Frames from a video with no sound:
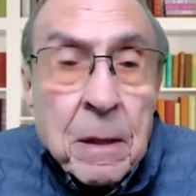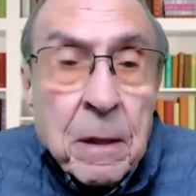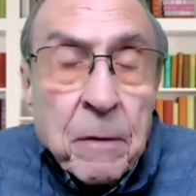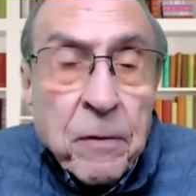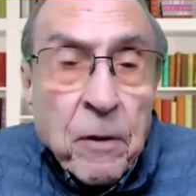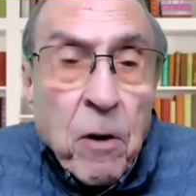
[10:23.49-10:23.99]

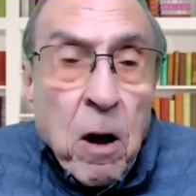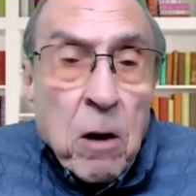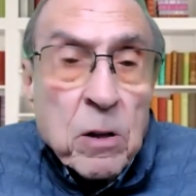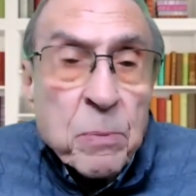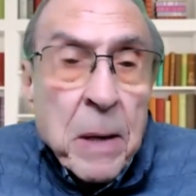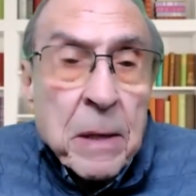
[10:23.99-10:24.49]
The
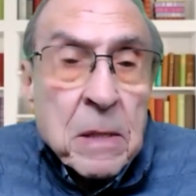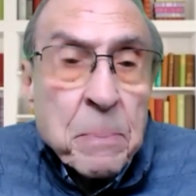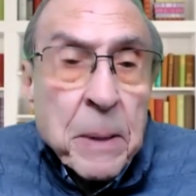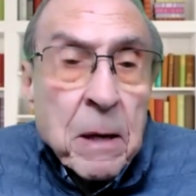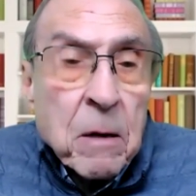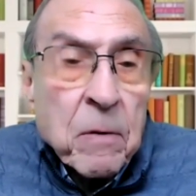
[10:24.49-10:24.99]
Farage man has
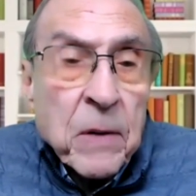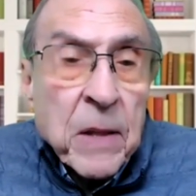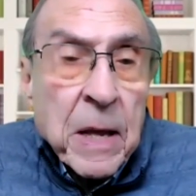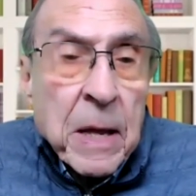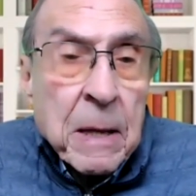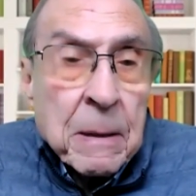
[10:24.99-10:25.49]
been over
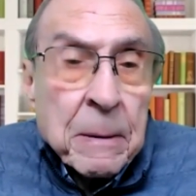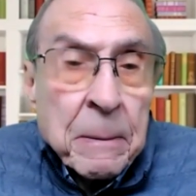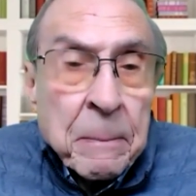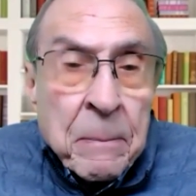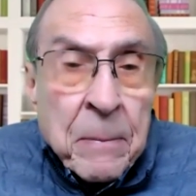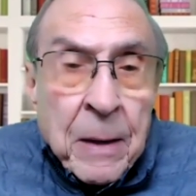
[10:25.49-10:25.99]
there,
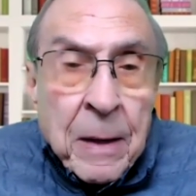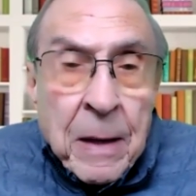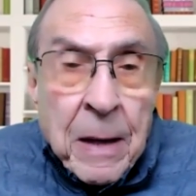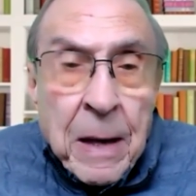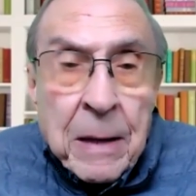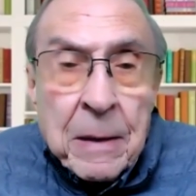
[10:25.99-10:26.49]

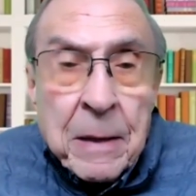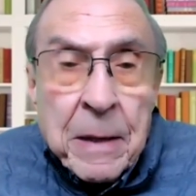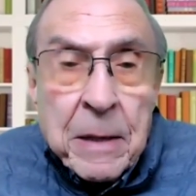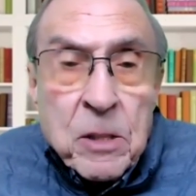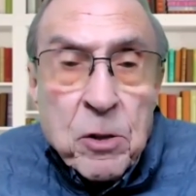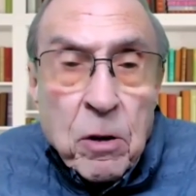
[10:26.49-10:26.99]
and
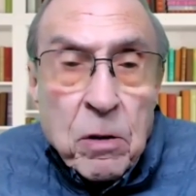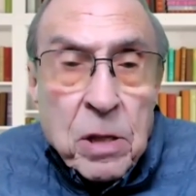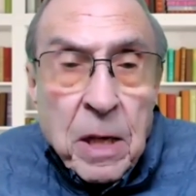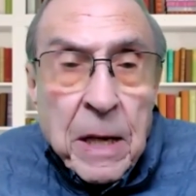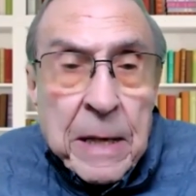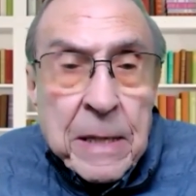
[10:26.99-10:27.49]
the Truss
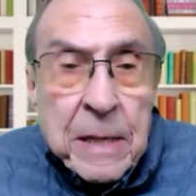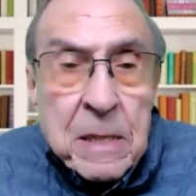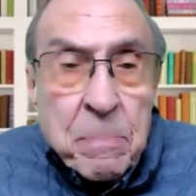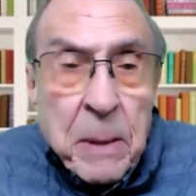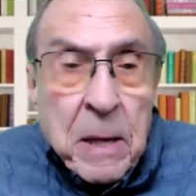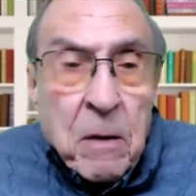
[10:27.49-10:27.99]
lady
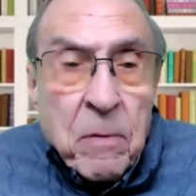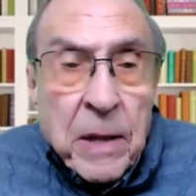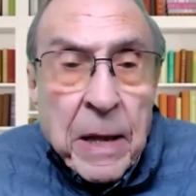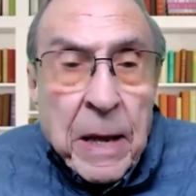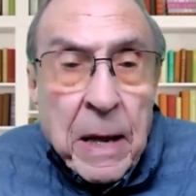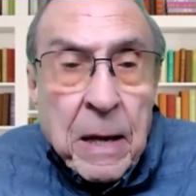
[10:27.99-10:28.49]
has been over
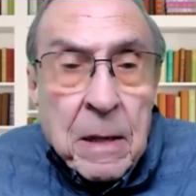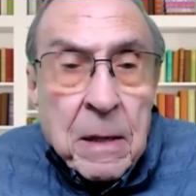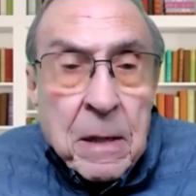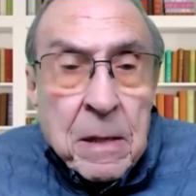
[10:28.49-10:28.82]
there.